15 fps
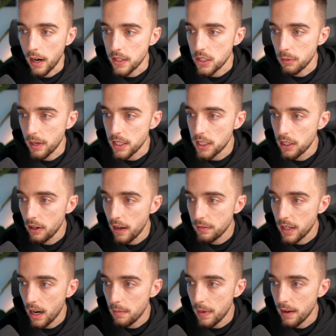All right, so right here,
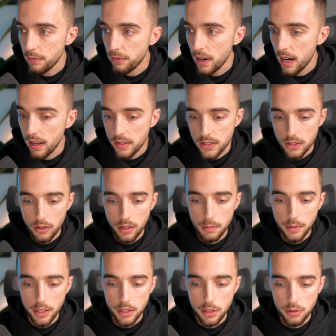I've got my files. All
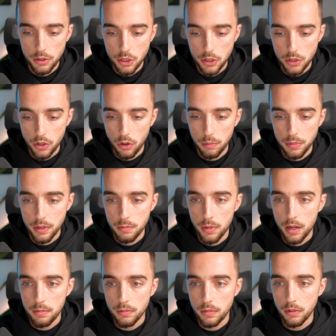I'm gonna do is just open them
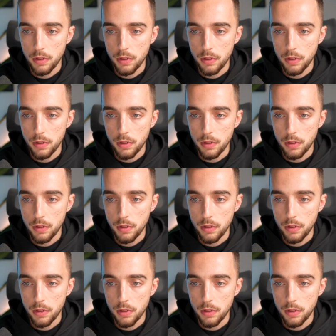up